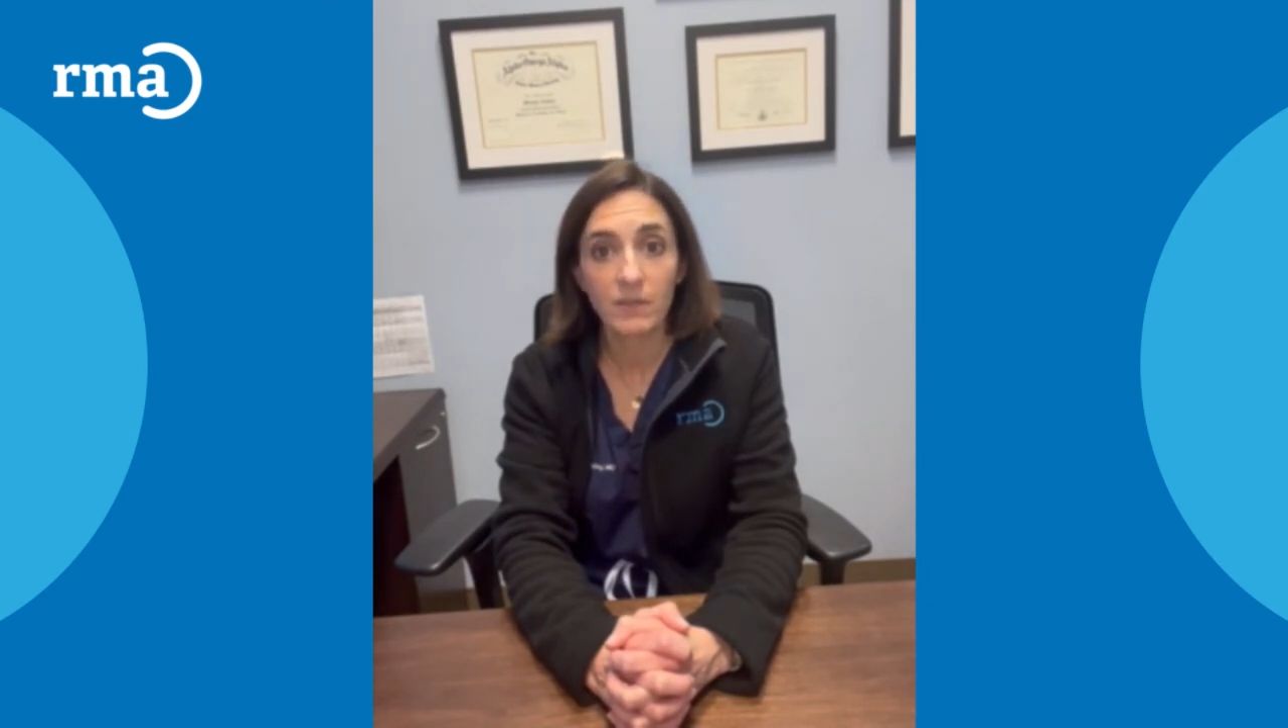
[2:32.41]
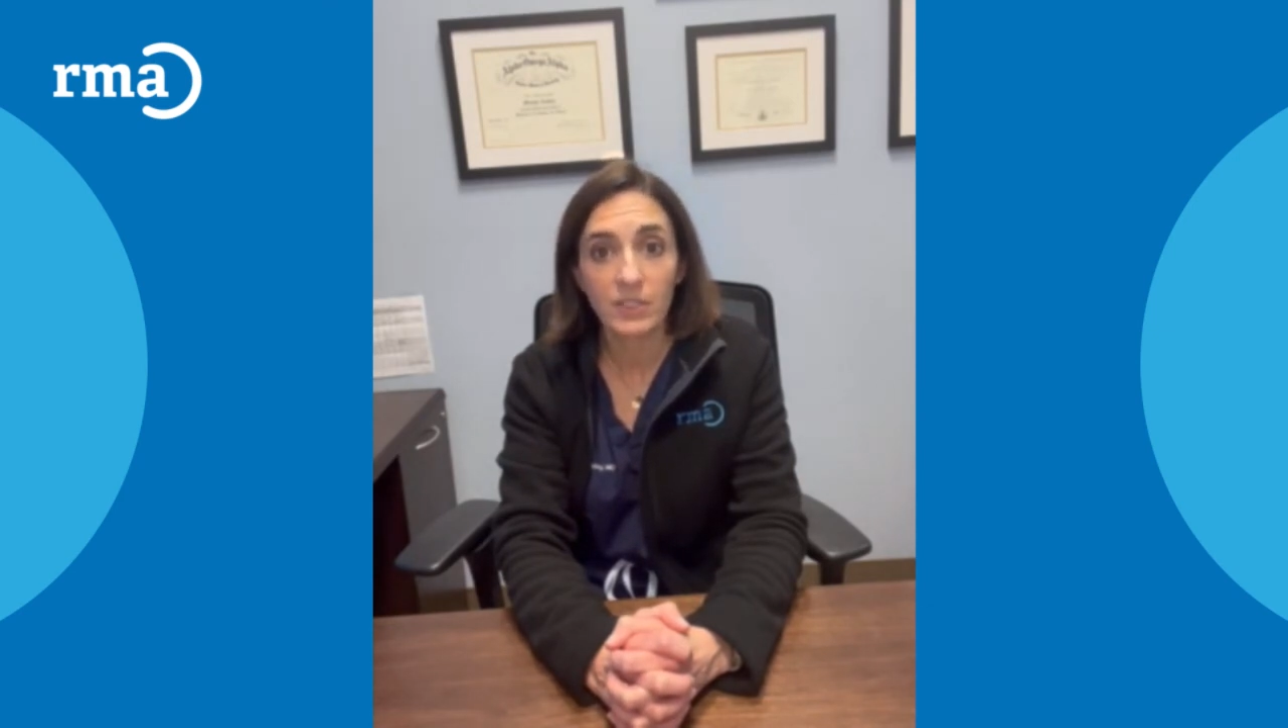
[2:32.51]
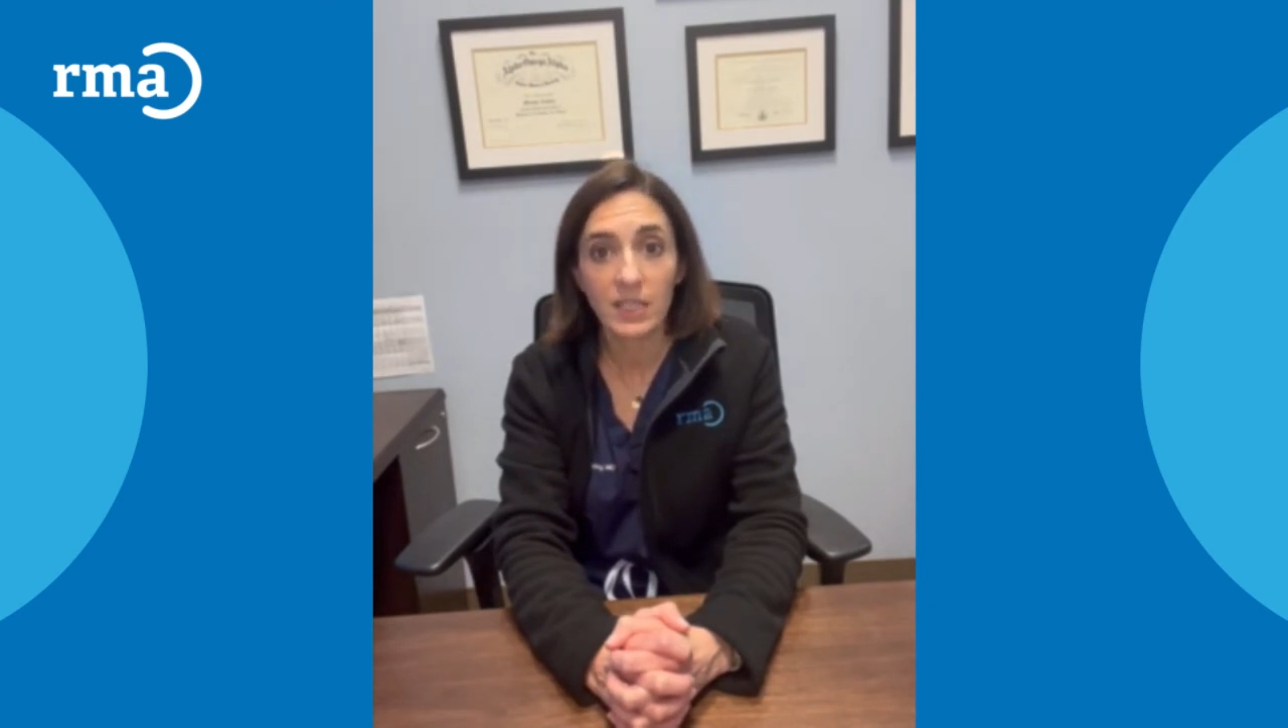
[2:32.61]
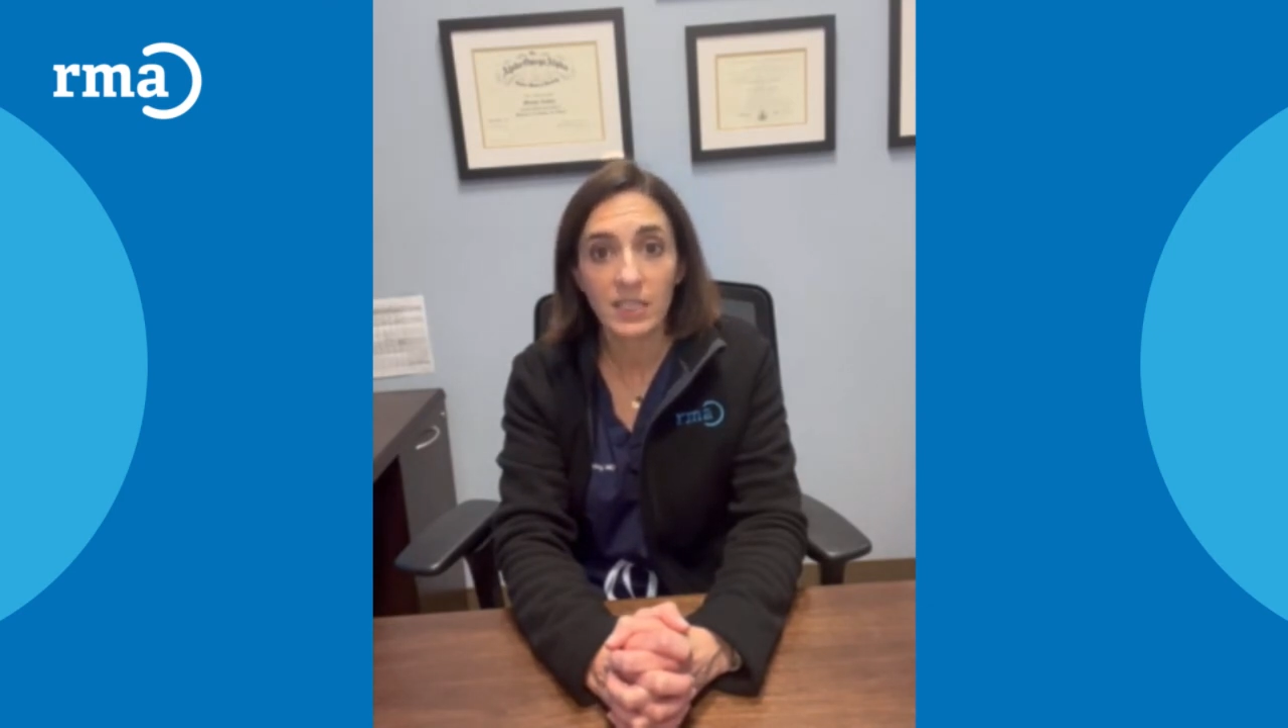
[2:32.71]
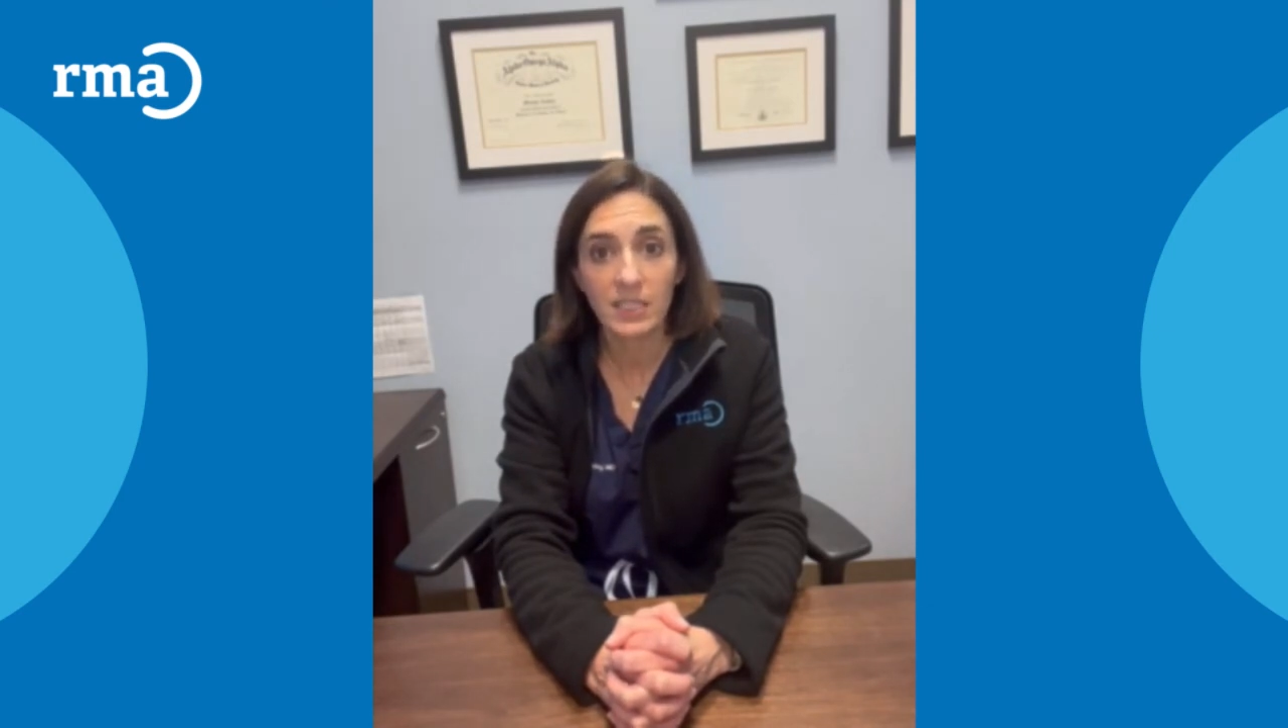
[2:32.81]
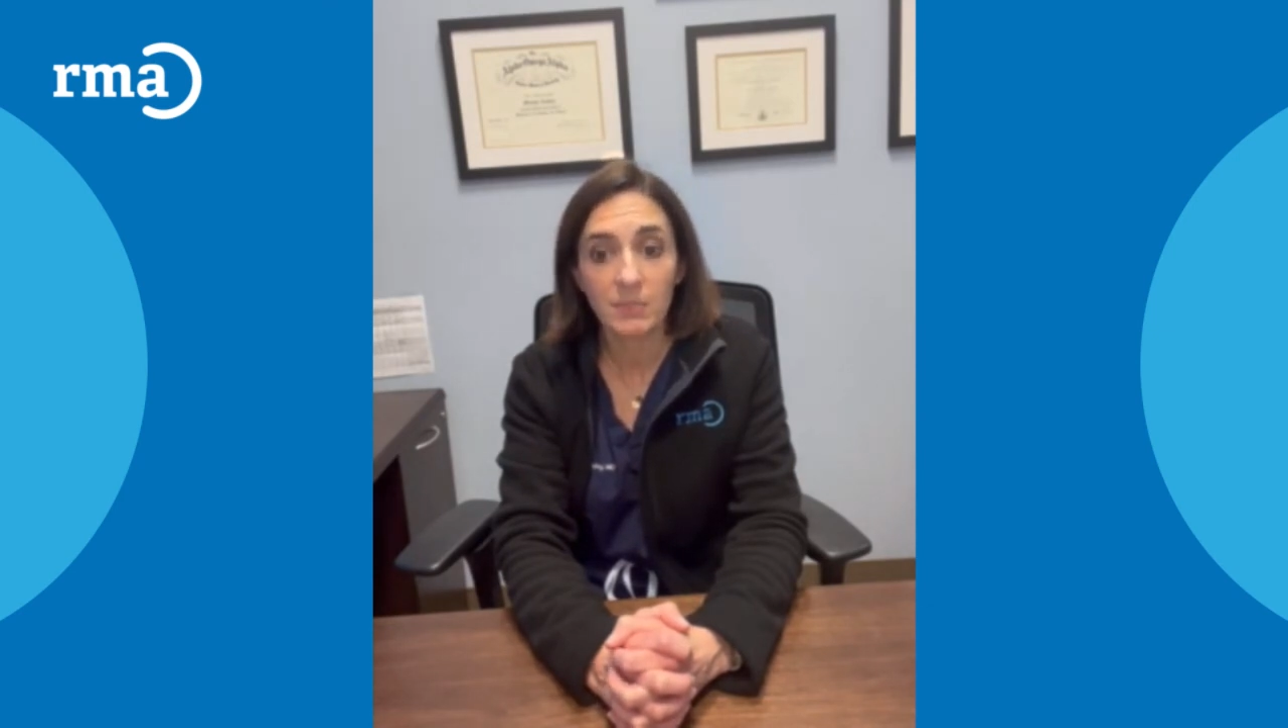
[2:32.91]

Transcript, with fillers: fertility